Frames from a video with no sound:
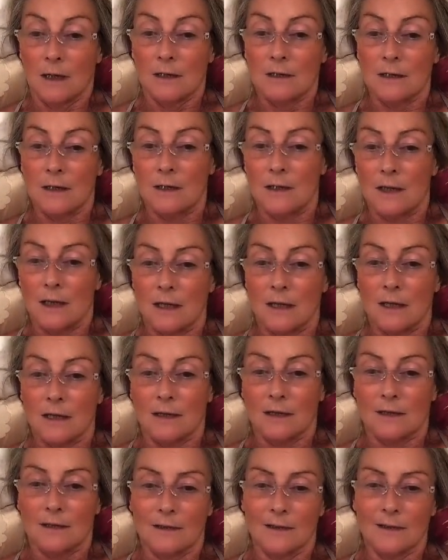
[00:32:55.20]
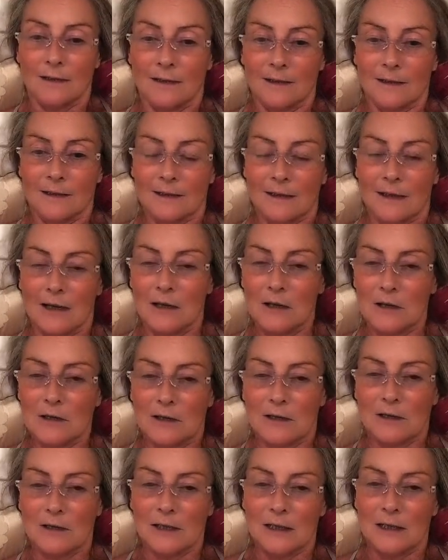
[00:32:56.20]
Did they? Oh,
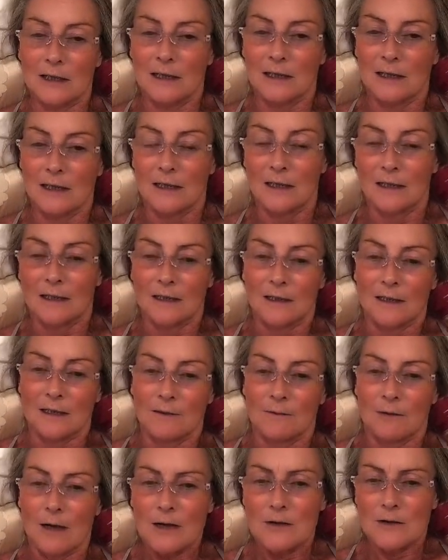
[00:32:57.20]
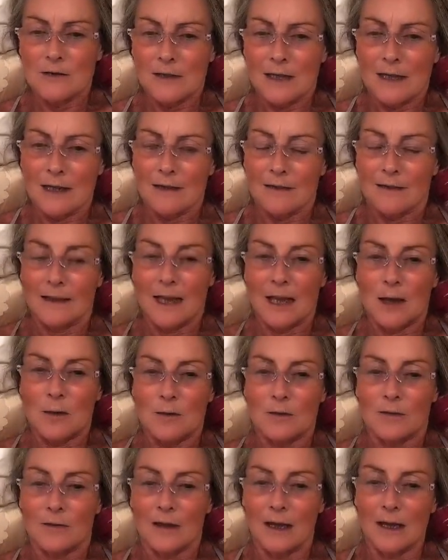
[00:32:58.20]
goody. Why are you saying
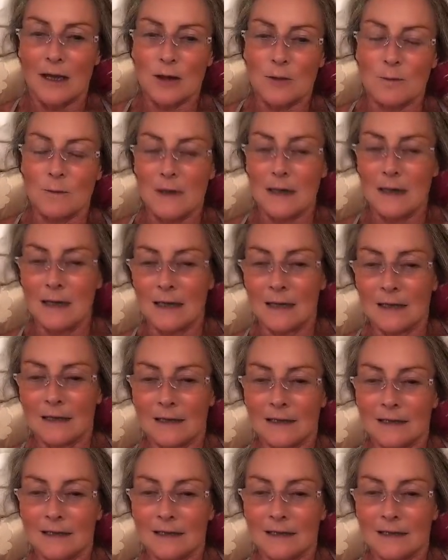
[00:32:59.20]
thank me?